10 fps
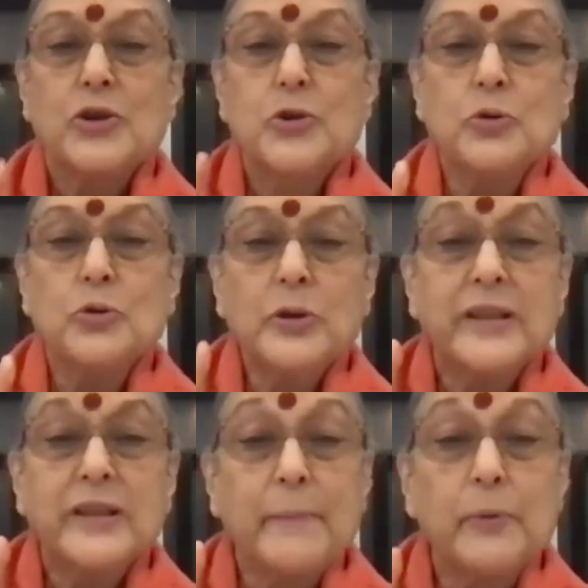two
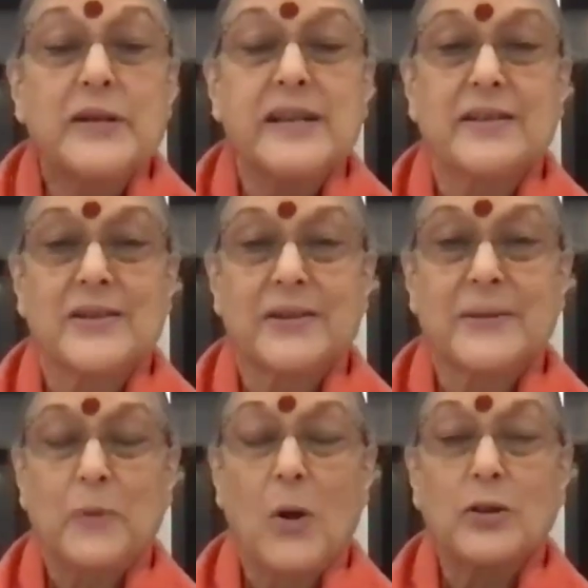triputis
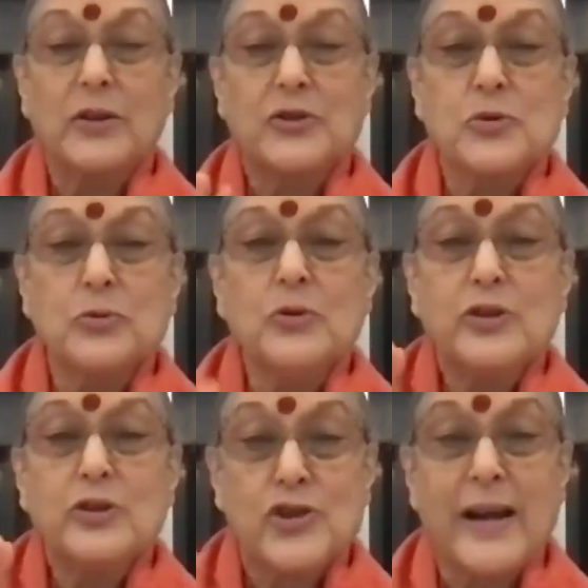or
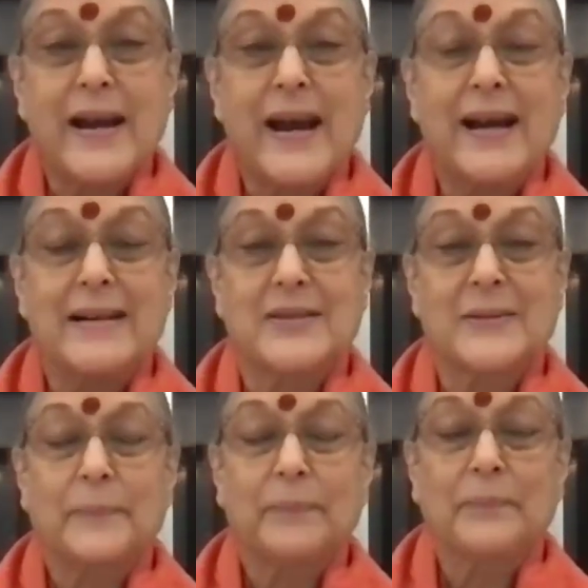two
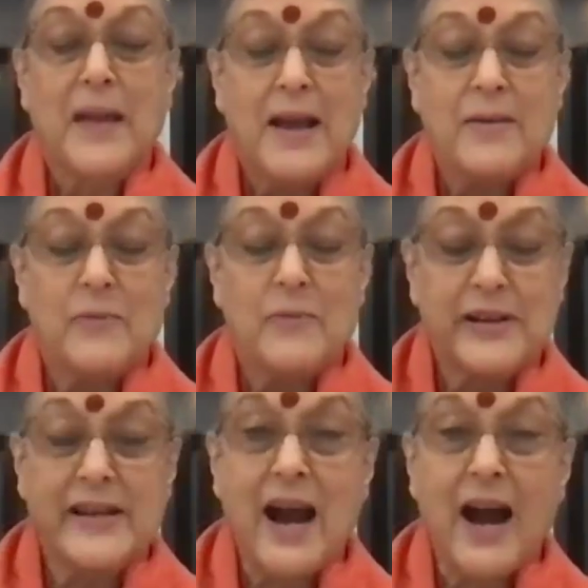triads,
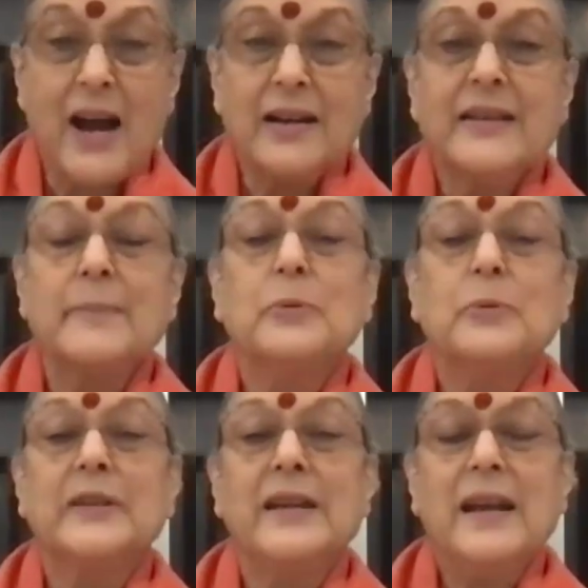Gyan
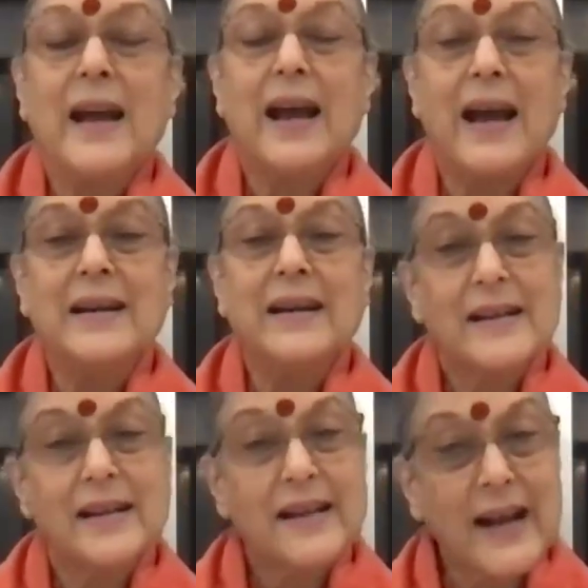Triputi and
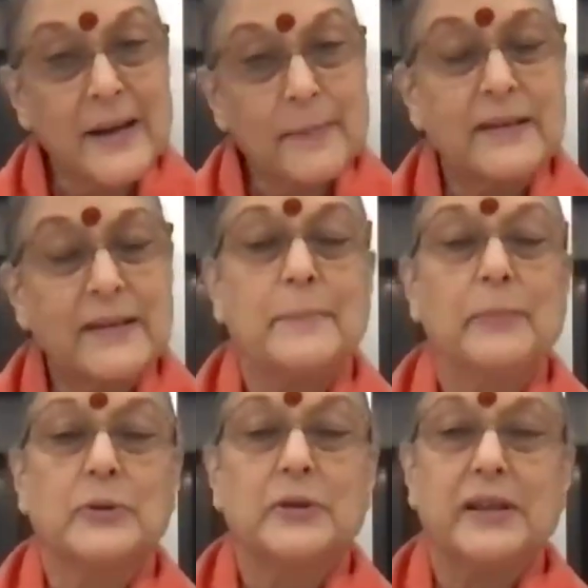Karma
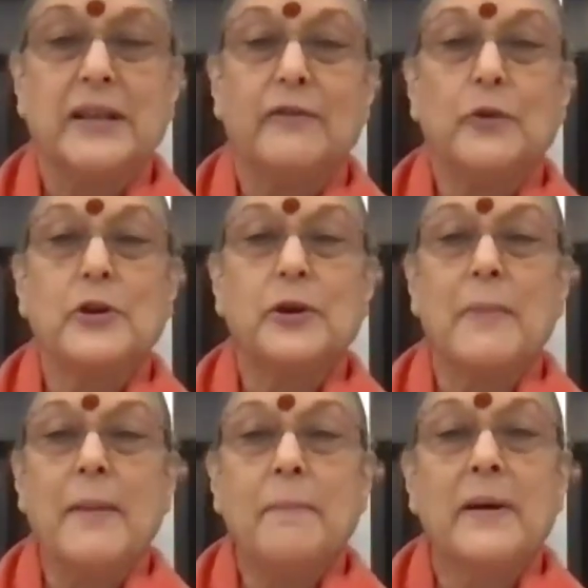Triputi. If you
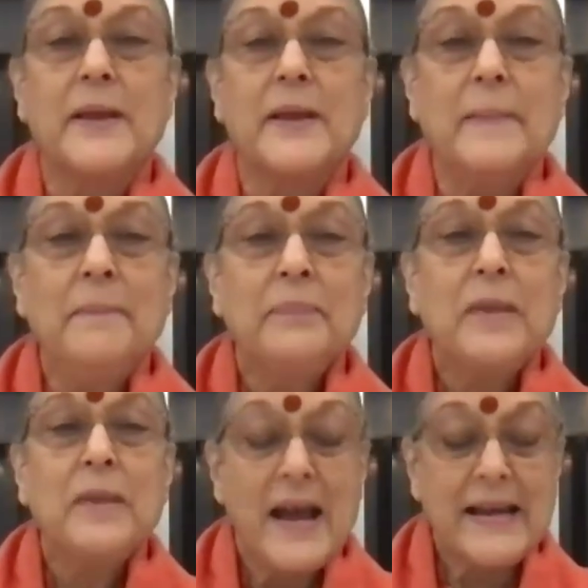remember them,
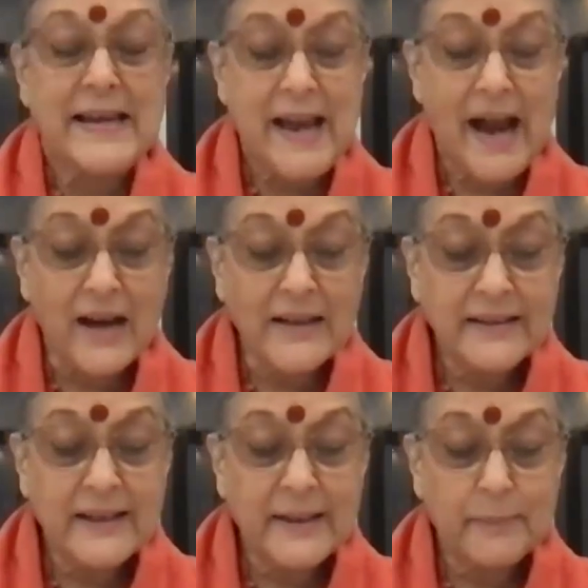
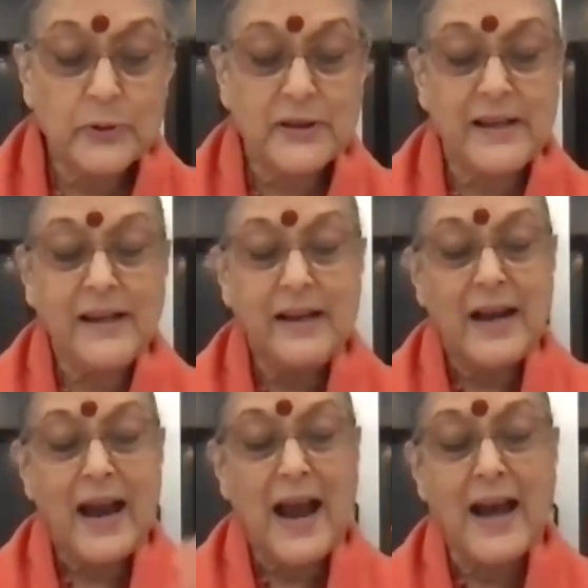Gyan Triputi
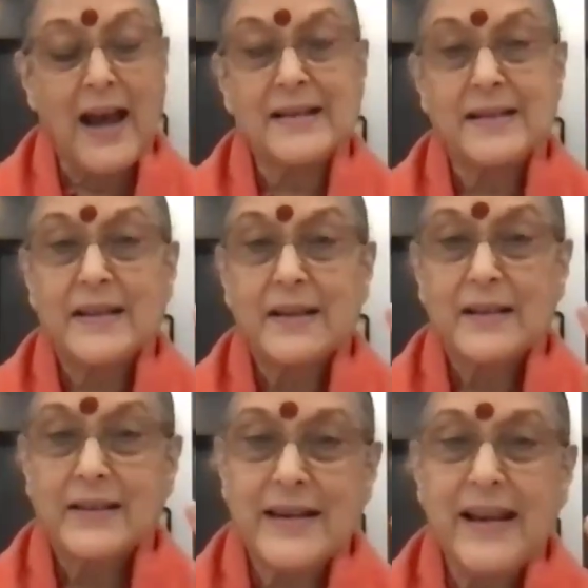has
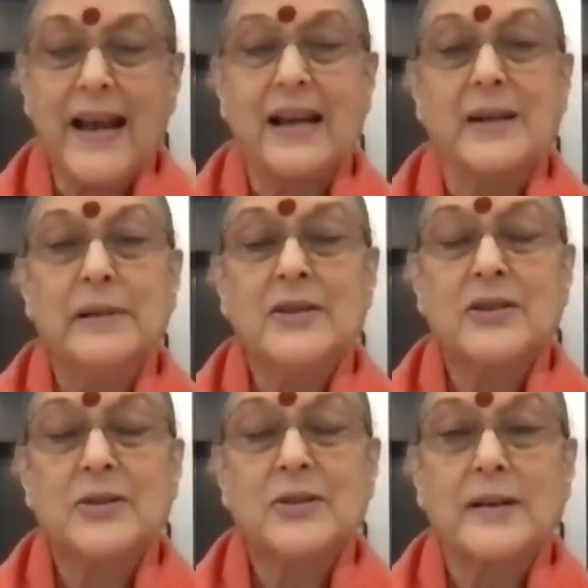three
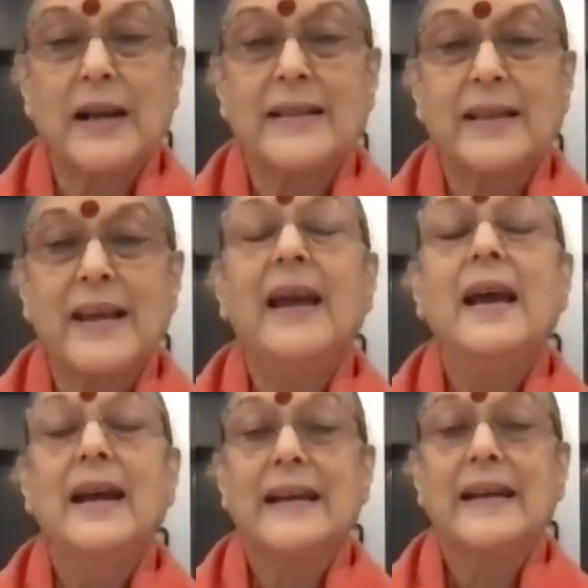elements. What are they?
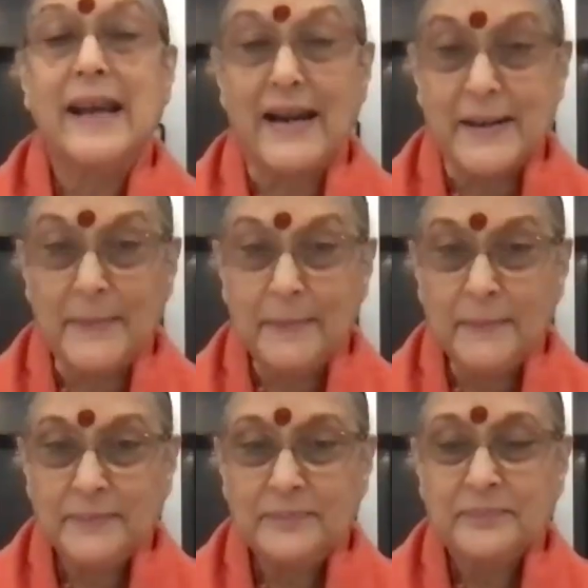Gyanam,
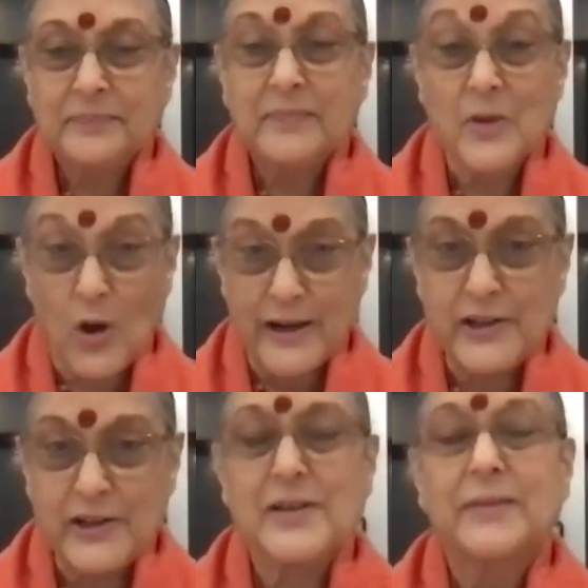
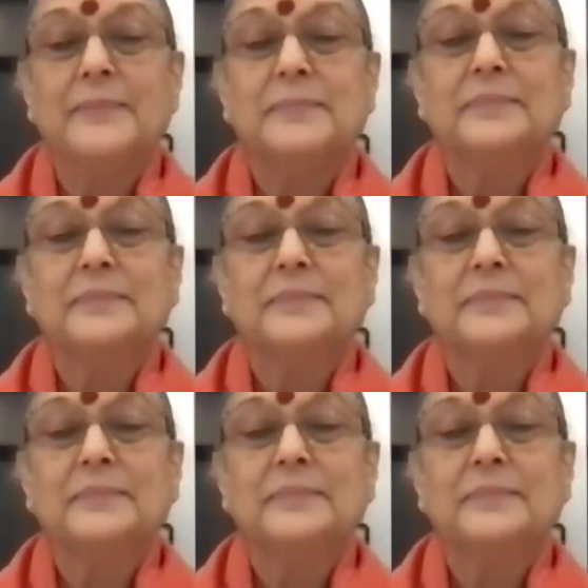knowledge,